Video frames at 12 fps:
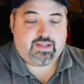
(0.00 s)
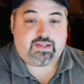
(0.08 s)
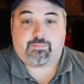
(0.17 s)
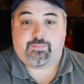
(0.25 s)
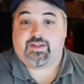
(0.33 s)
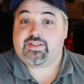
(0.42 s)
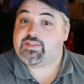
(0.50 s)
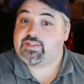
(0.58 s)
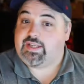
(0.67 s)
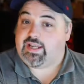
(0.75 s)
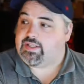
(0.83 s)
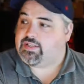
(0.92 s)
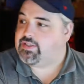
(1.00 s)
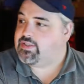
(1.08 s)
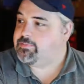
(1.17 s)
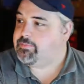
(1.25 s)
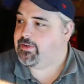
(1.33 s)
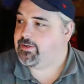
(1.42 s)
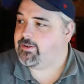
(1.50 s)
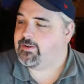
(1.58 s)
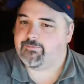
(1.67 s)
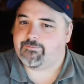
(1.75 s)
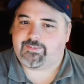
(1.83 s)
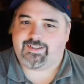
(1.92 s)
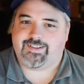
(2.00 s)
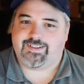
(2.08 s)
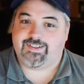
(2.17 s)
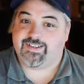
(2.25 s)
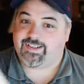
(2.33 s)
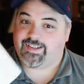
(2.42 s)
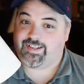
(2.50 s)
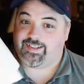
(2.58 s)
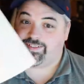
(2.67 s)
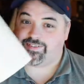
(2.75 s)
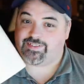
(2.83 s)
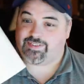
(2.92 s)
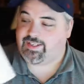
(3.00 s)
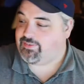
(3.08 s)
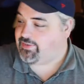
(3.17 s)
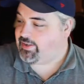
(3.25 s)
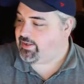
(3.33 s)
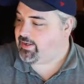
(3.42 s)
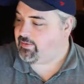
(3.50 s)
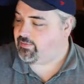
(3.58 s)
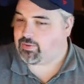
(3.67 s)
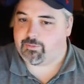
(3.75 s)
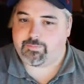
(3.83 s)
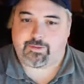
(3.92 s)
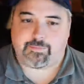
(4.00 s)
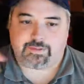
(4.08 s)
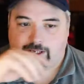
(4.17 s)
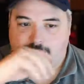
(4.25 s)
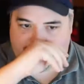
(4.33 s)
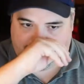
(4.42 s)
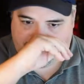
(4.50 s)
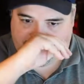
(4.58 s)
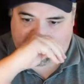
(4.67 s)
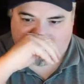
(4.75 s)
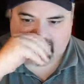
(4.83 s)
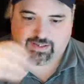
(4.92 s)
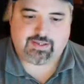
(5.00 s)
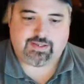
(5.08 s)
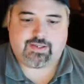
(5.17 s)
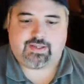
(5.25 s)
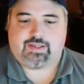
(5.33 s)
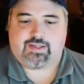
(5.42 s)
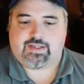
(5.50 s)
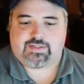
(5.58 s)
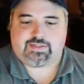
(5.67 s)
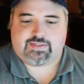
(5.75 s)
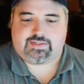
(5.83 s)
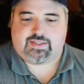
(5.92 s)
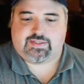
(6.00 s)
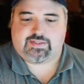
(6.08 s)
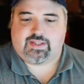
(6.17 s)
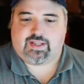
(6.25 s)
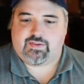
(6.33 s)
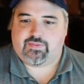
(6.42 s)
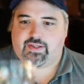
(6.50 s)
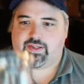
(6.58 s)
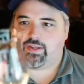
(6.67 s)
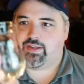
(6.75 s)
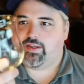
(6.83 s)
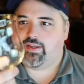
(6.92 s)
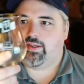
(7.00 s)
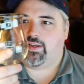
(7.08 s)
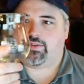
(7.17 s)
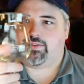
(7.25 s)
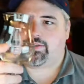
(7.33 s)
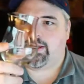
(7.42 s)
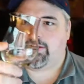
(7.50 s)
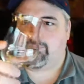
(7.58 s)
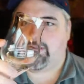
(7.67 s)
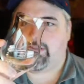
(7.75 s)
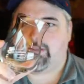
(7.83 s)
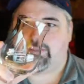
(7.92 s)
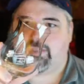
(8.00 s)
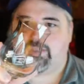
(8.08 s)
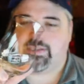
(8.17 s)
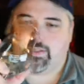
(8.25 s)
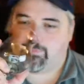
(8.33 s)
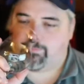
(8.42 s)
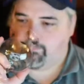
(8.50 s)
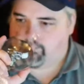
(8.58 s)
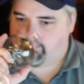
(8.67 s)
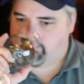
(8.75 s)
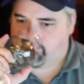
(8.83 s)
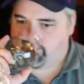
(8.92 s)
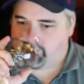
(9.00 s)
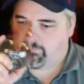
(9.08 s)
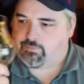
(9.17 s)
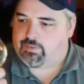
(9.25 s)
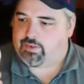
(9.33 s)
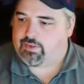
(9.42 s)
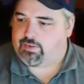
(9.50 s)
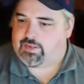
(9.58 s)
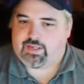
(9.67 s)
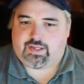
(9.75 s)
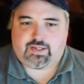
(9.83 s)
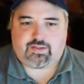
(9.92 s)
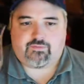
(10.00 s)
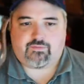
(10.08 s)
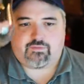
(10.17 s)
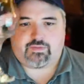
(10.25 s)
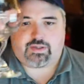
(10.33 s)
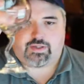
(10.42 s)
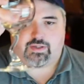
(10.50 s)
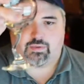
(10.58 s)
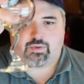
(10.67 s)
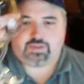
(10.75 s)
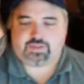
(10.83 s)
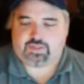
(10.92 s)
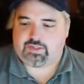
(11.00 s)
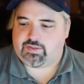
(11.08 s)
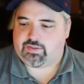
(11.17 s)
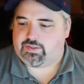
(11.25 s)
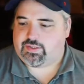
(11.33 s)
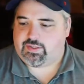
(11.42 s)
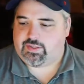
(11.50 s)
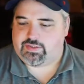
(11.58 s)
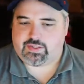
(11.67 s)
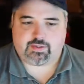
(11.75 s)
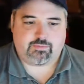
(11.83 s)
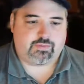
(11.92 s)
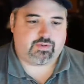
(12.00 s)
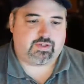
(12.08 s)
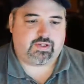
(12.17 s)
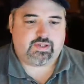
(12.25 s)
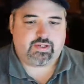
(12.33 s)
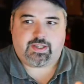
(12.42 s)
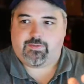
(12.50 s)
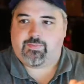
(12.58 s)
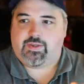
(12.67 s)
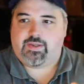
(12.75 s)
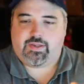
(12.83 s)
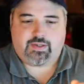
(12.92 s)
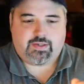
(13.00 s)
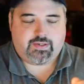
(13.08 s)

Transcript: Now, because of the age of this beer, I have, have a uh, roll of paper towel handy in case this thing gets lively. I also have my Z stem, uh, the Yurt the Tekumuri gave me.